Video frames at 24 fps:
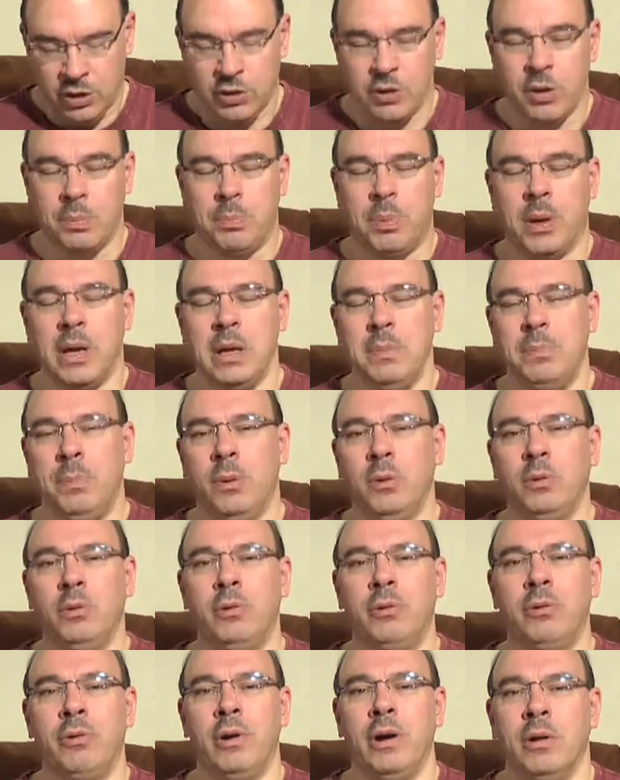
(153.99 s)
the people
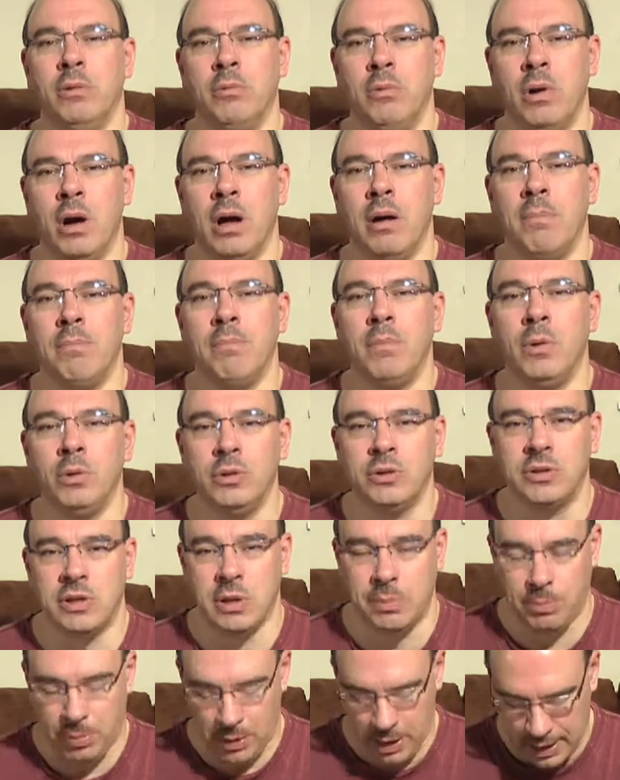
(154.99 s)
grew and
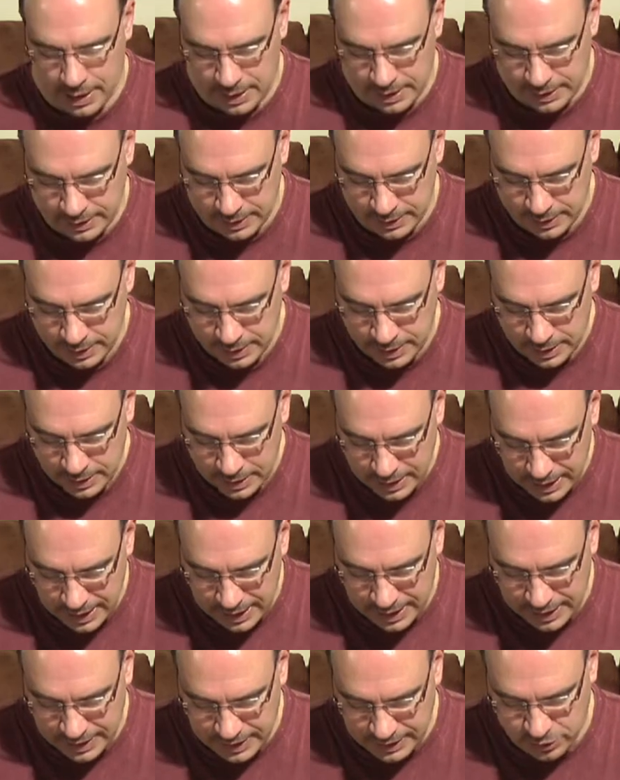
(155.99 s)
multiplied
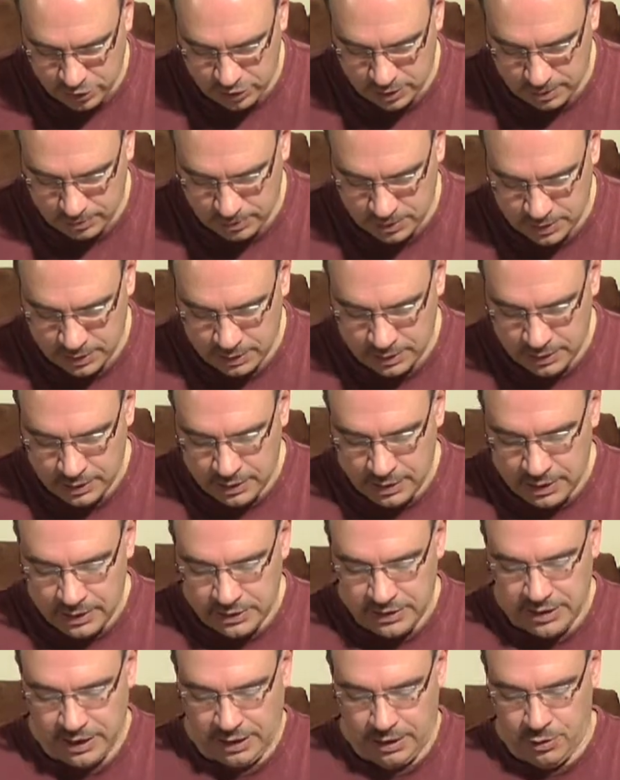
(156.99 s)
in Egypt,
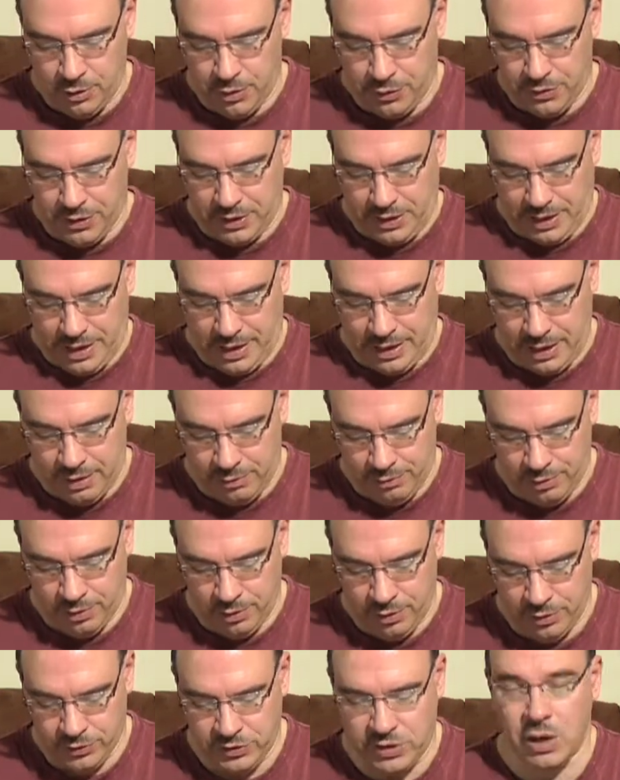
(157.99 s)
till another king
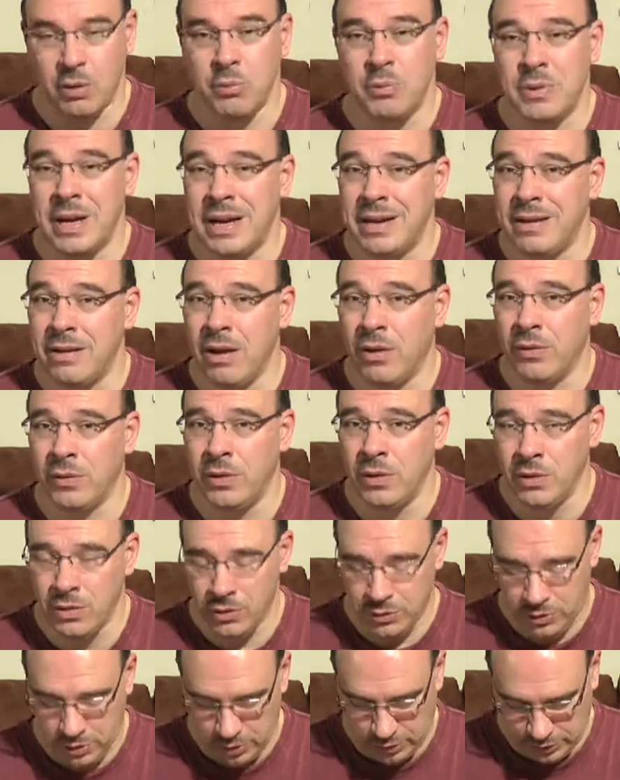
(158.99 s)
arose who did not
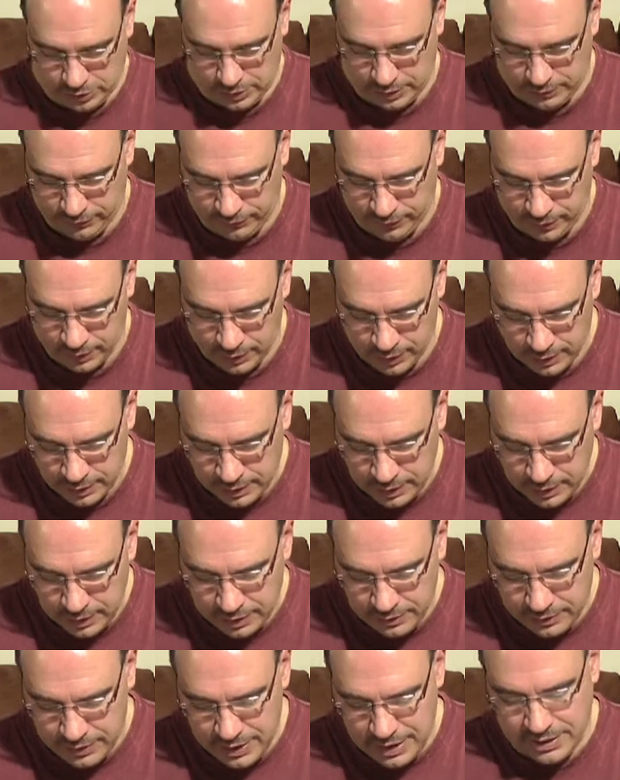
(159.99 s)
know Joseph.
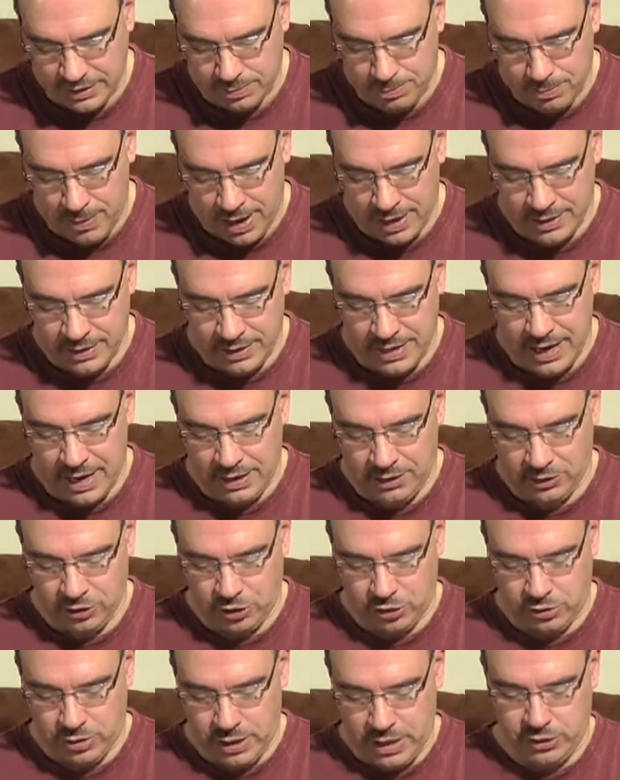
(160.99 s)
This man
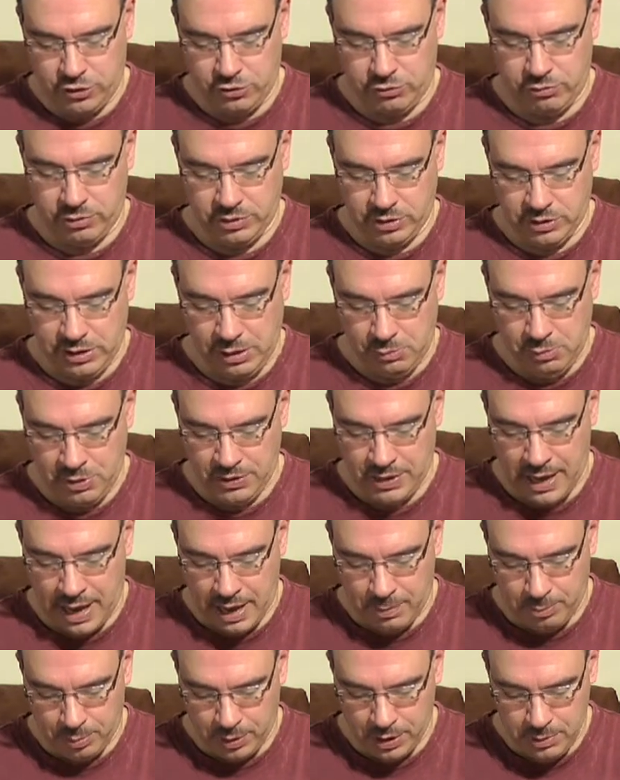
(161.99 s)
dealt treacherously with
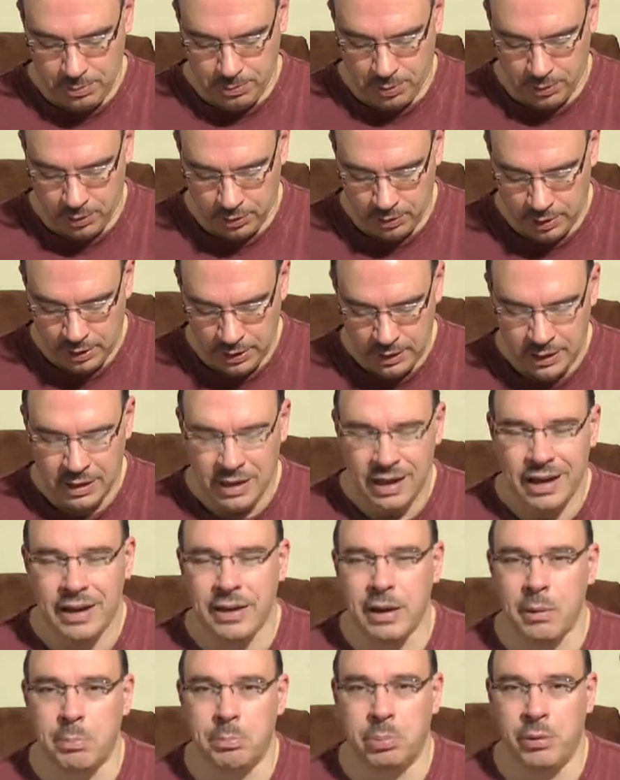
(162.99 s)
our people
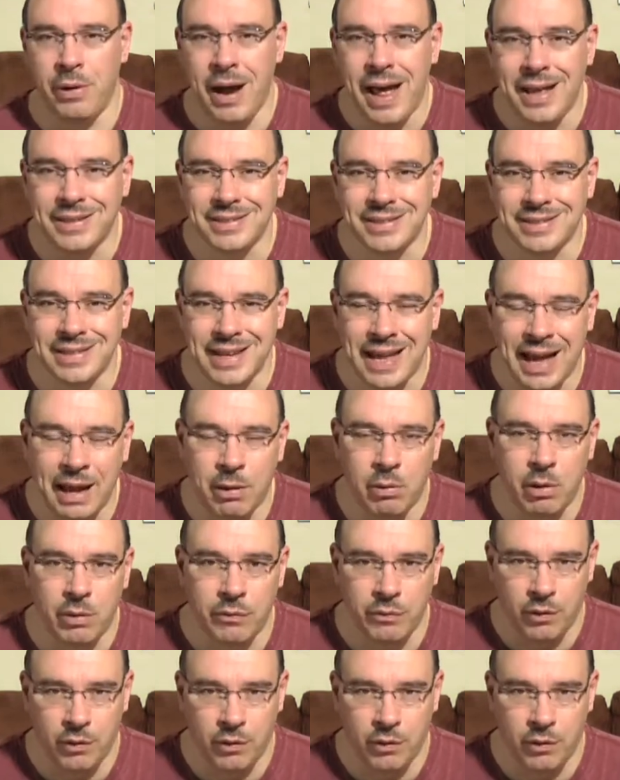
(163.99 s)
and oppressed our